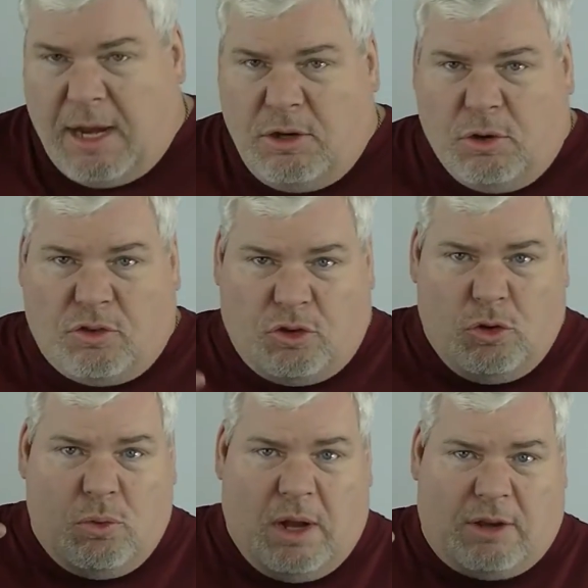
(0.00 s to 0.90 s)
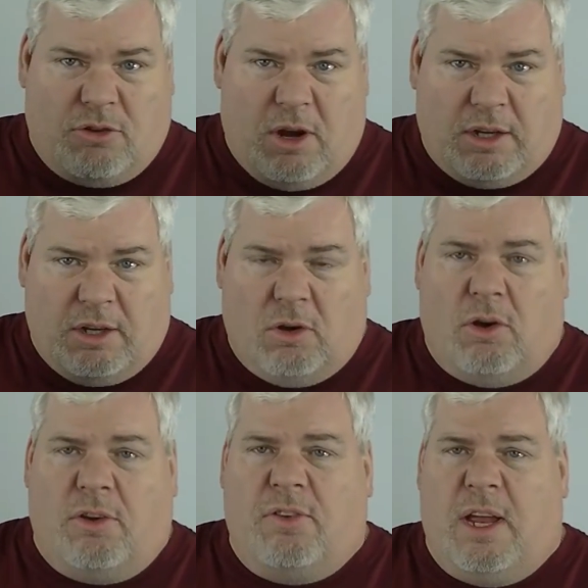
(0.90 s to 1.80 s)
use two electronic deer
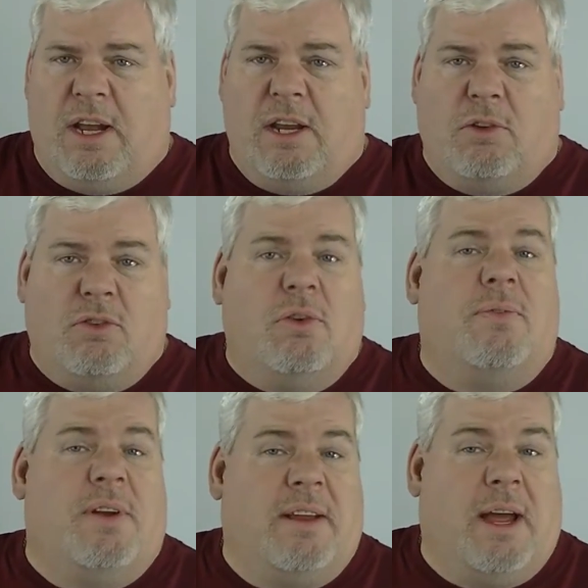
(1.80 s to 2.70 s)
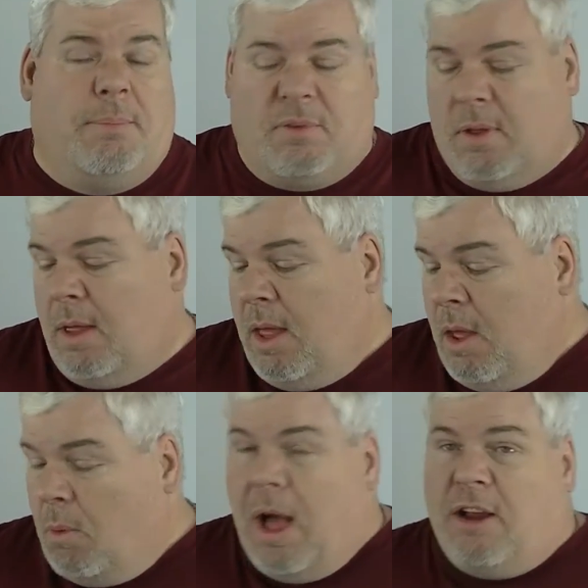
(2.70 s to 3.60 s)
alerts, and I use two different types.
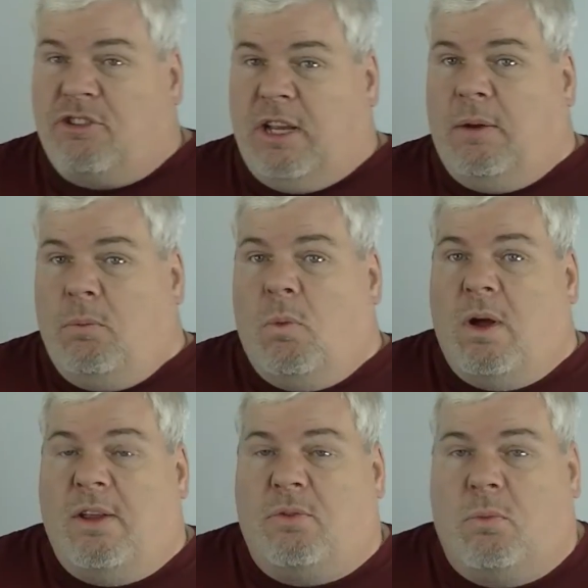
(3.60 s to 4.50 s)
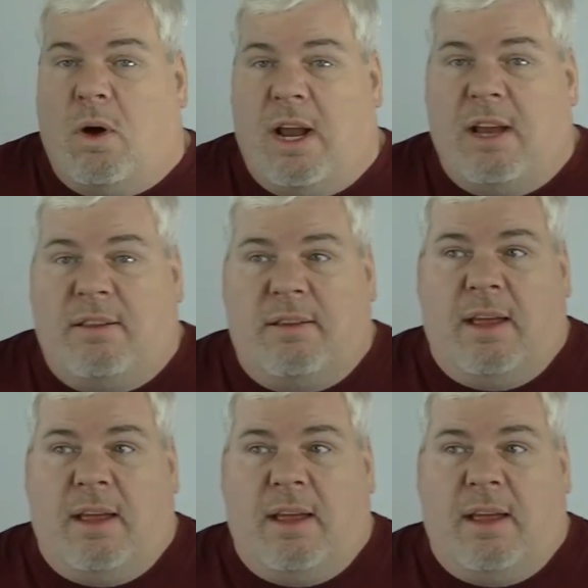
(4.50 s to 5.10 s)
Well, actually, one is one I